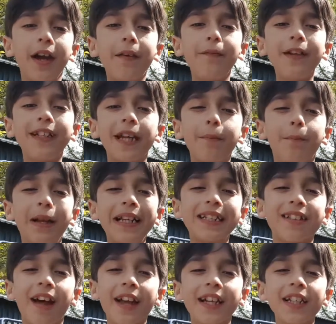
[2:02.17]
If you did,
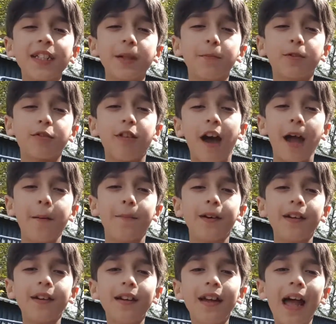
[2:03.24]
please like and subscribe.
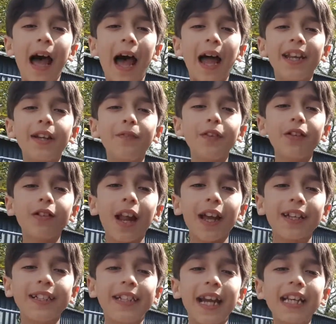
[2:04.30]
And if you'd
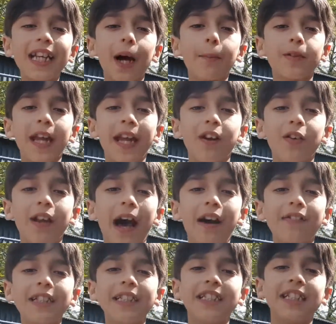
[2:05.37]
like a daily update on
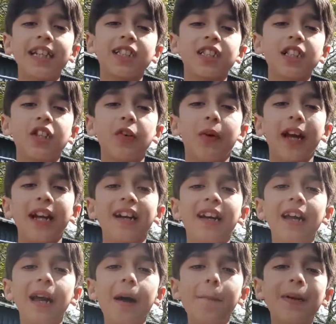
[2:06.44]
how these chicks are doing,
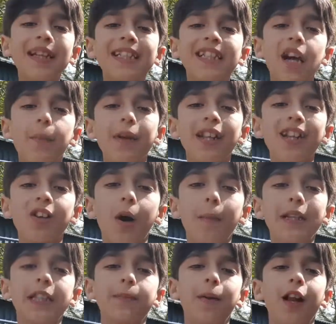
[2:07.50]
please tell me in the
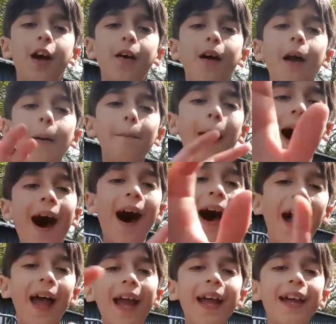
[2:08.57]
comments below.
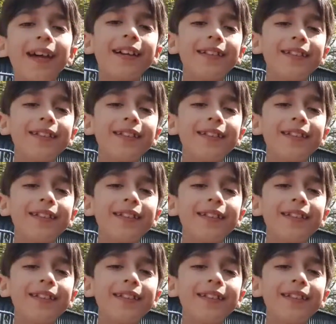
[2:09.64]
Bye!